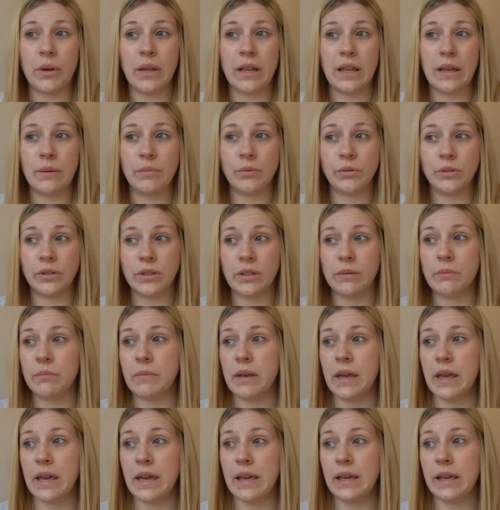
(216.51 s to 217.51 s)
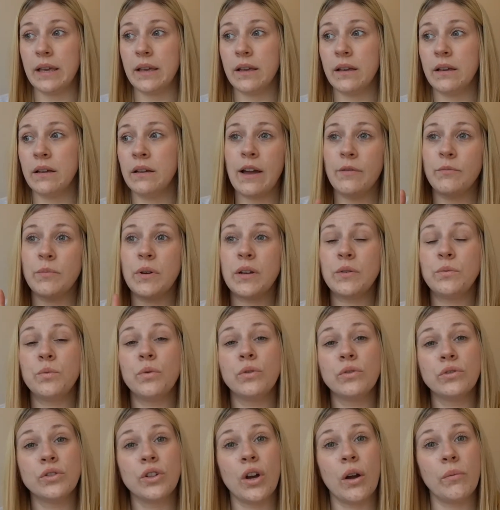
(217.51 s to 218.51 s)
made
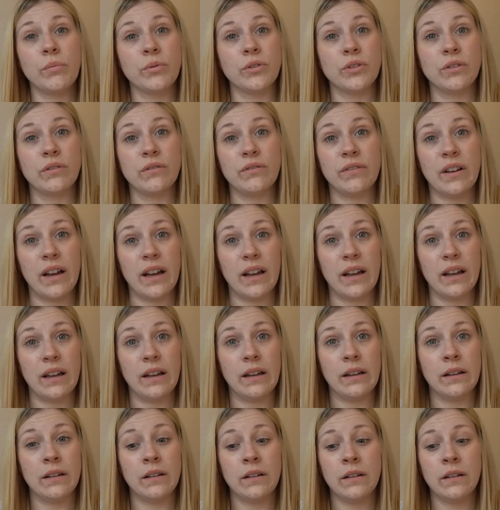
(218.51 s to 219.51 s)
one top so far,